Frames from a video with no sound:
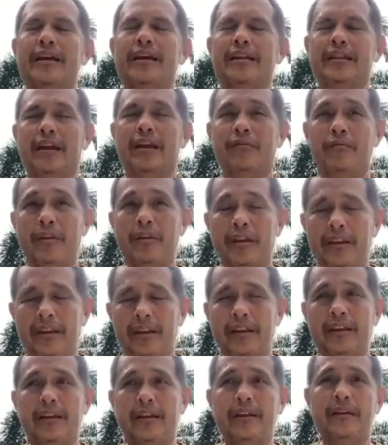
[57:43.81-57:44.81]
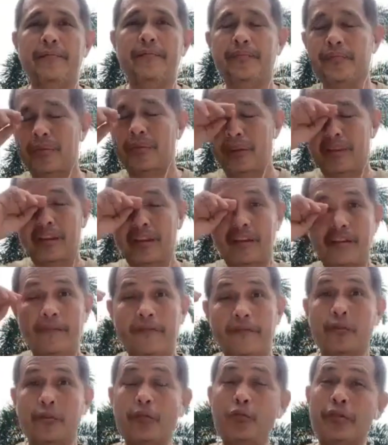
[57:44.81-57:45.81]
Then we
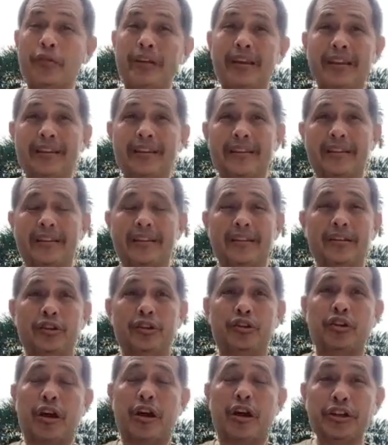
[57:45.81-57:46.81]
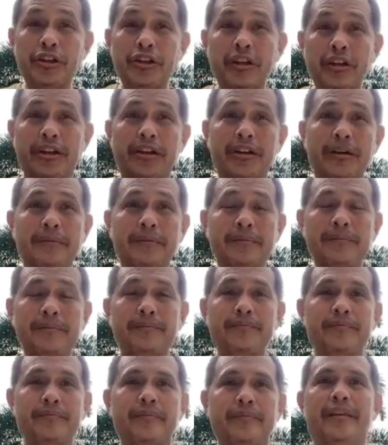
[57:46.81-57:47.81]
flew in Josh here,
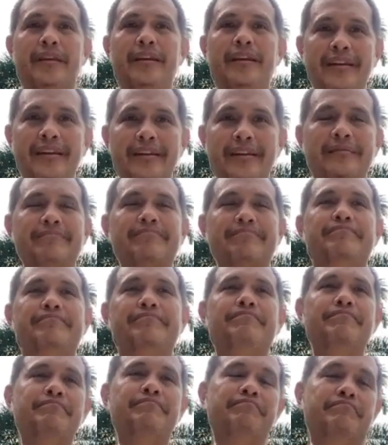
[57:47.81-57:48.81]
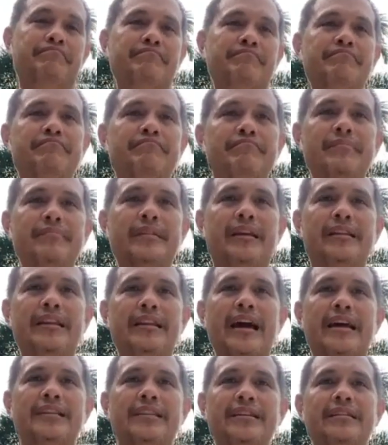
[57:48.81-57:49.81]
and
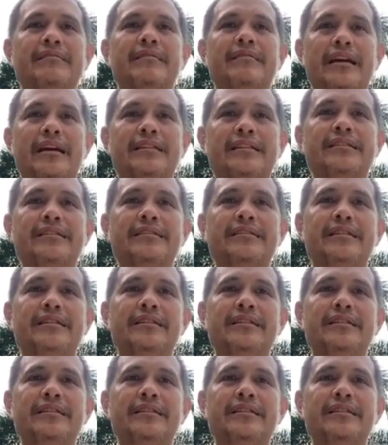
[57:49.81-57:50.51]
that's it. That's